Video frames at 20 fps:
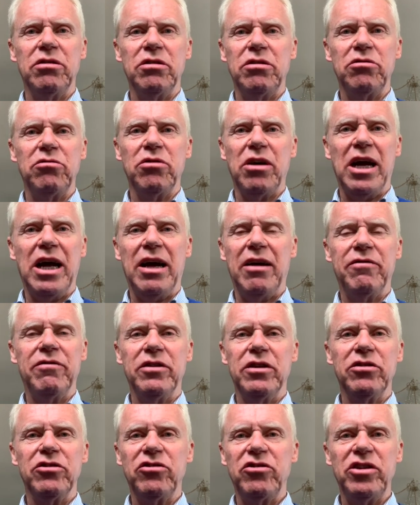you have
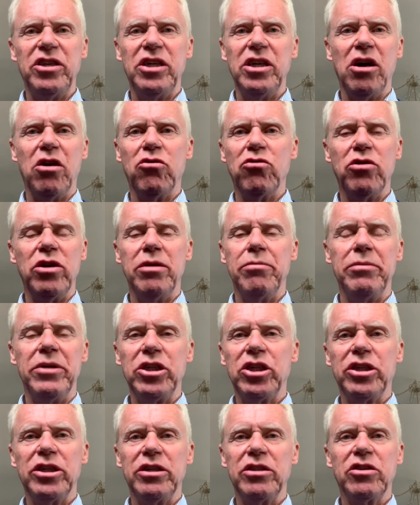CO
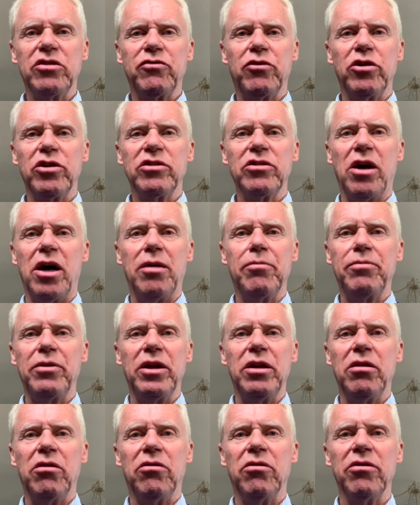emissions, for
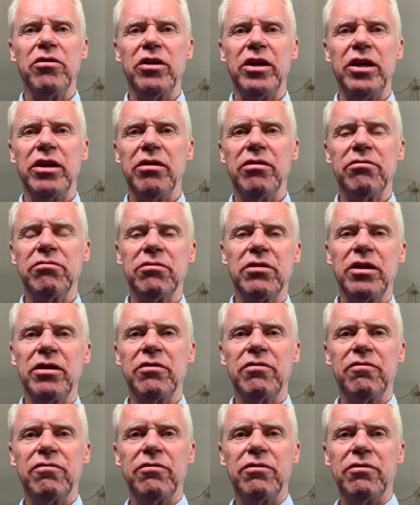example, or the
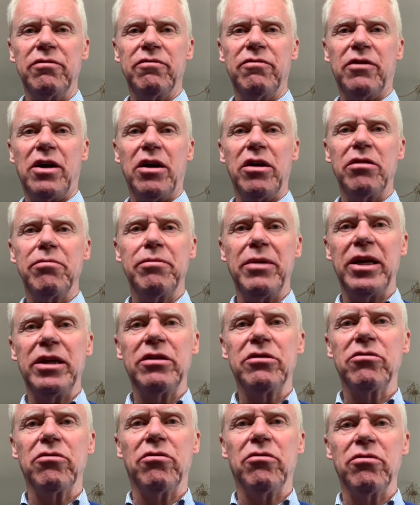
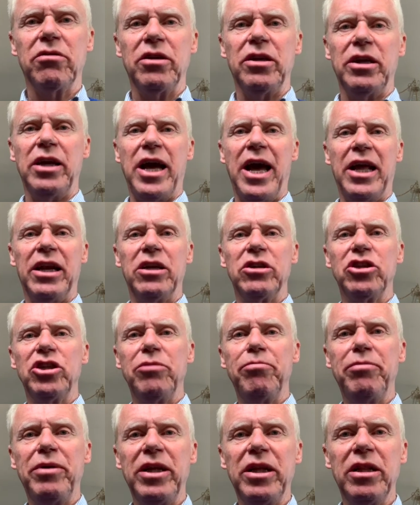environment, or the energy
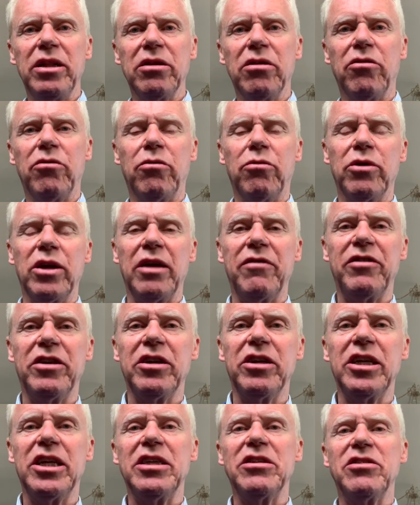bill, or whatever
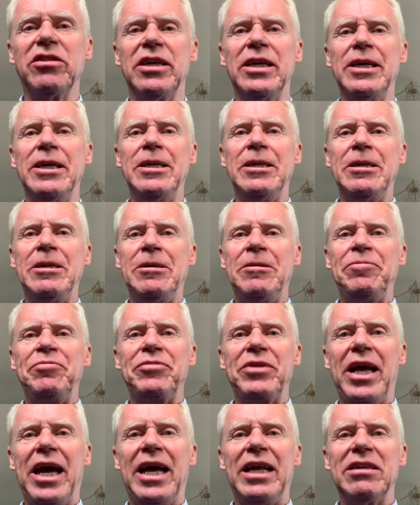it is,
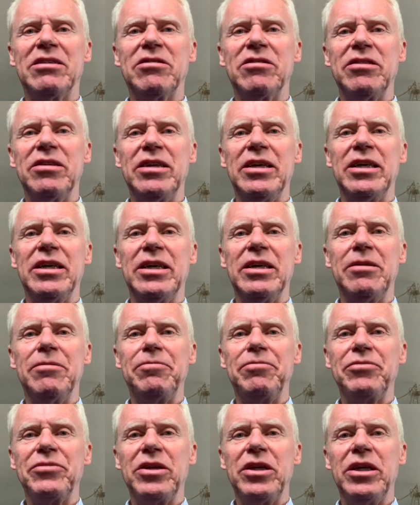and
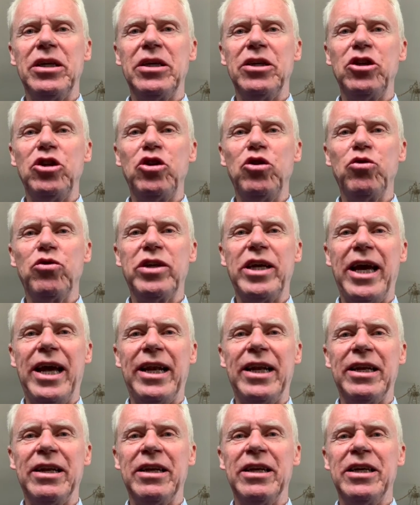you
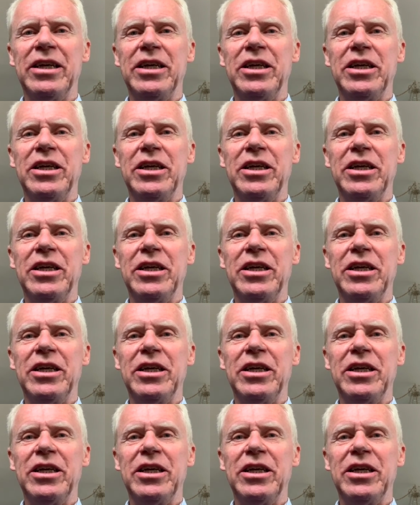can